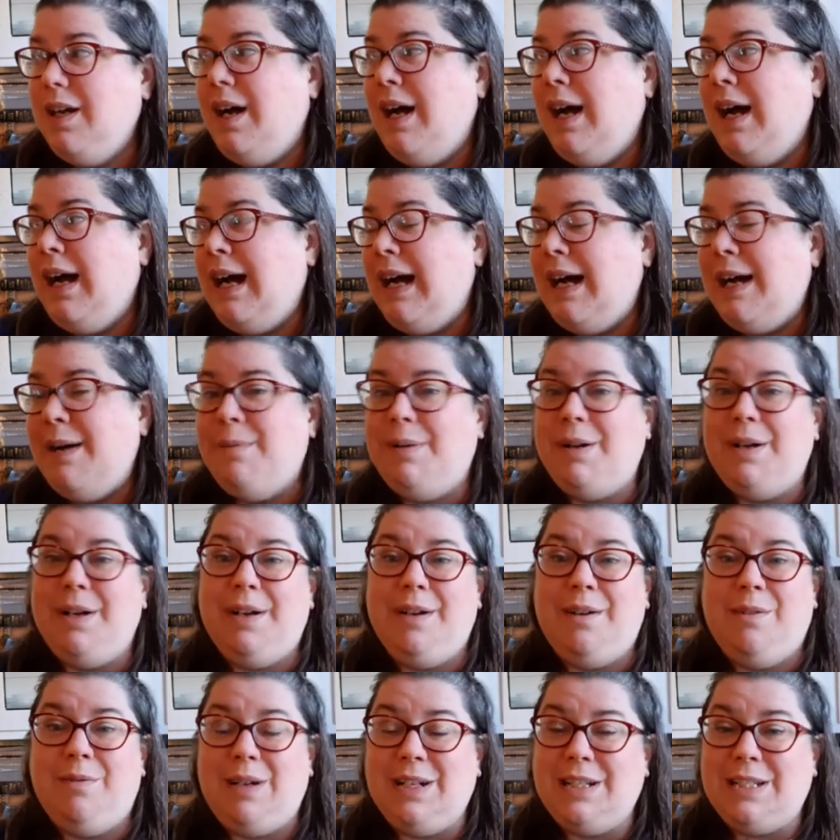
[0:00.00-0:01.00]
um,
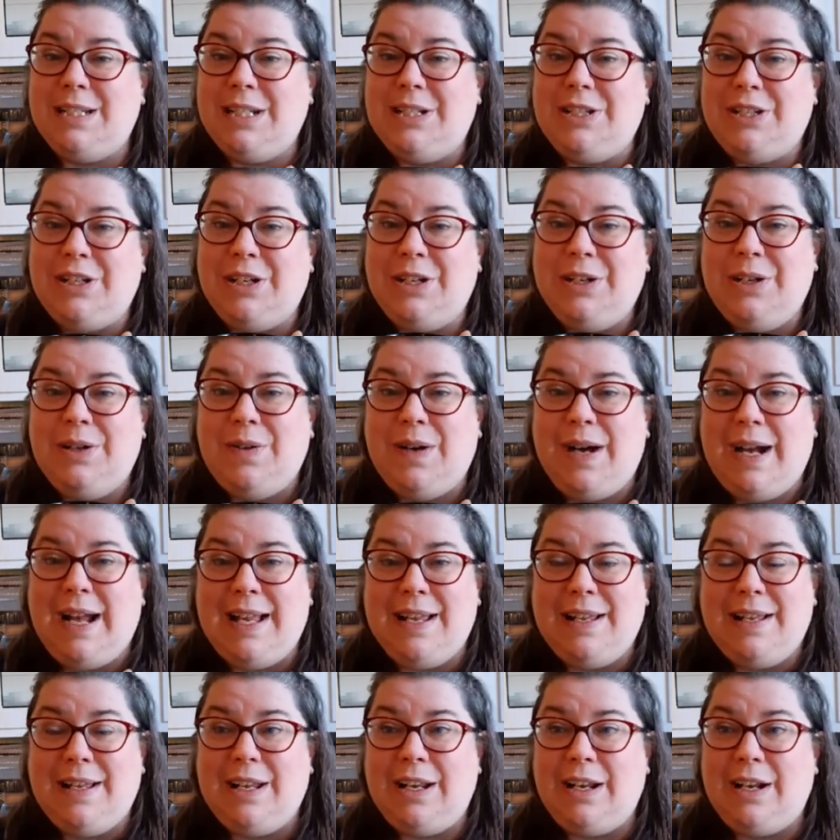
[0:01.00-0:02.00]
what to do. I,
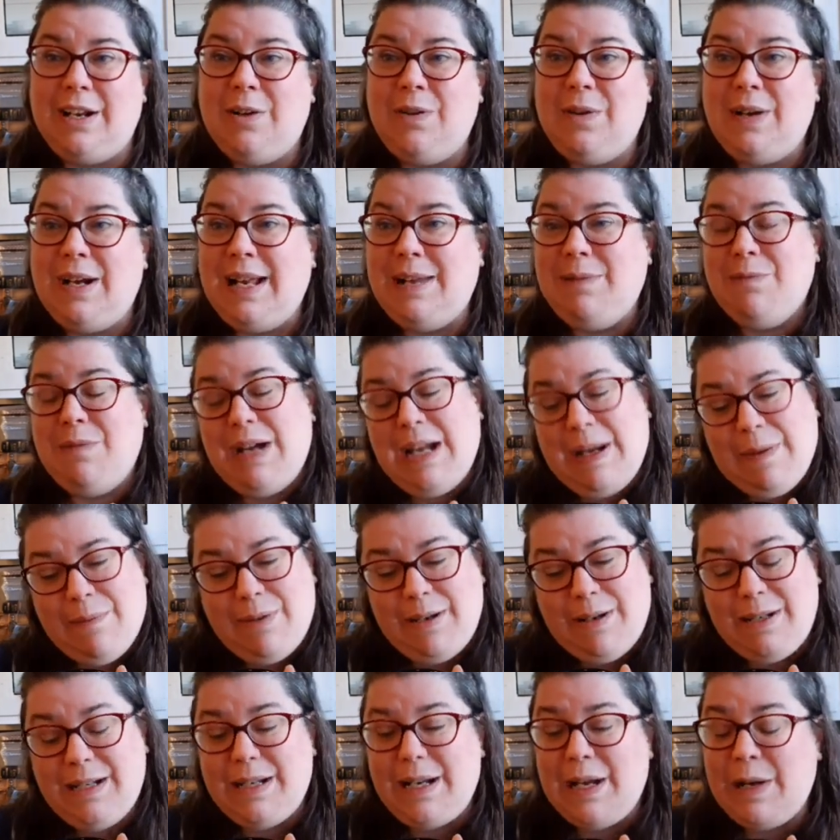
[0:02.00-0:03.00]
you know, I, it
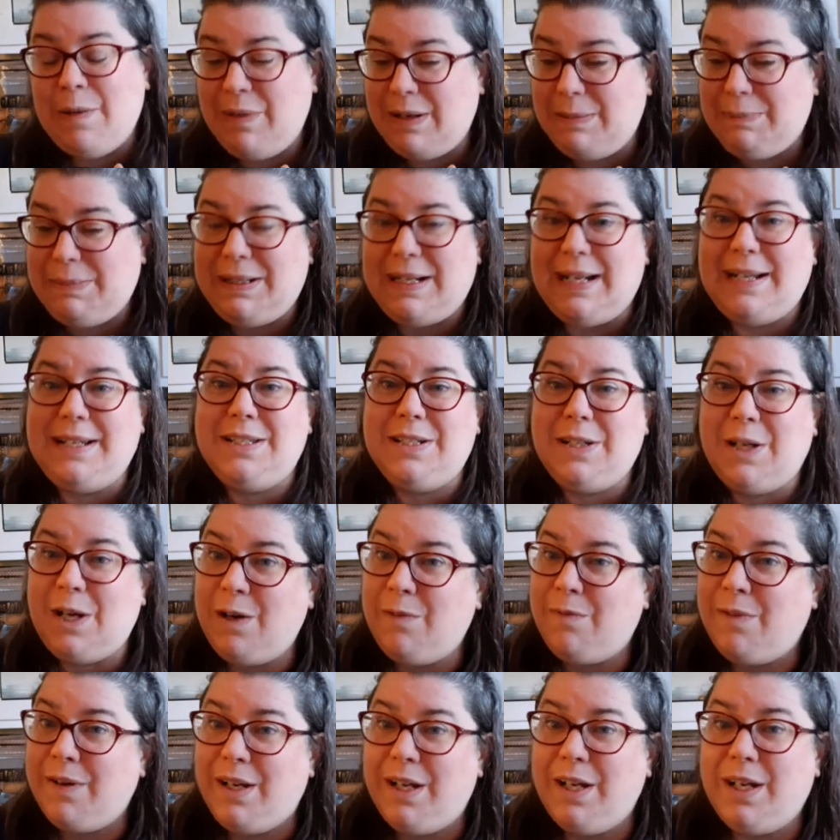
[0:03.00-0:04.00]
would it would be nice to go
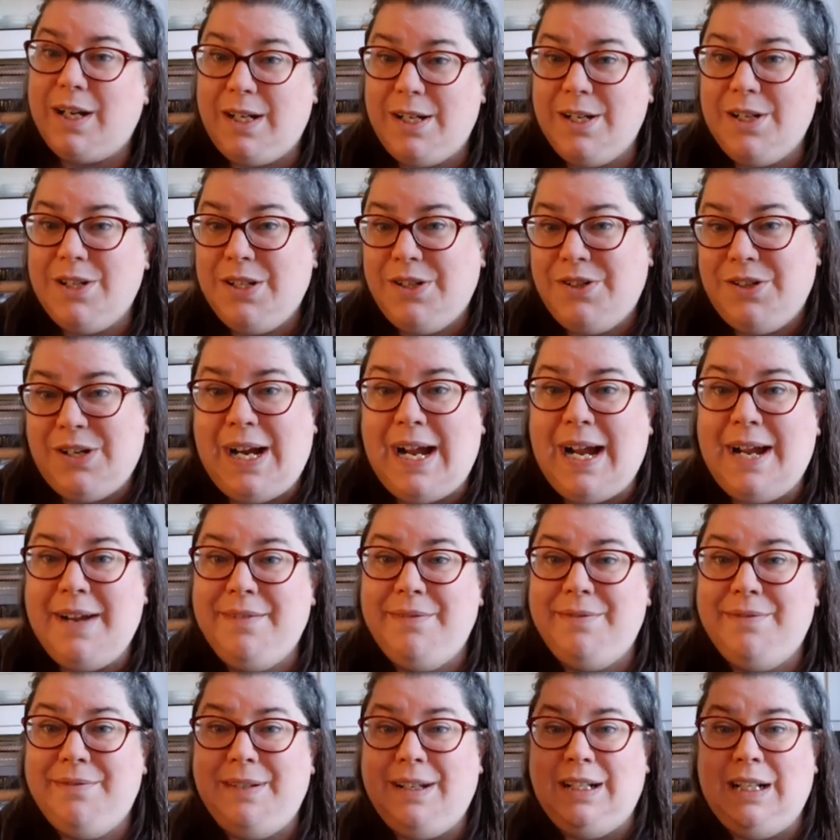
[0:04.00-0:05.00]
for a country
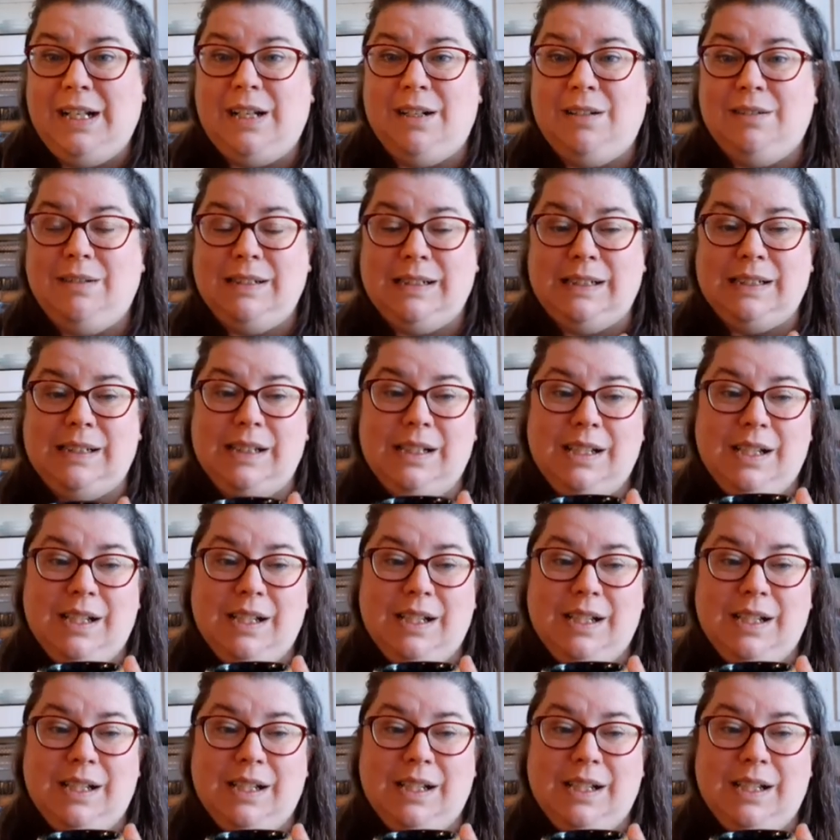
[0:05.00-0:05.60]
drive, you know, and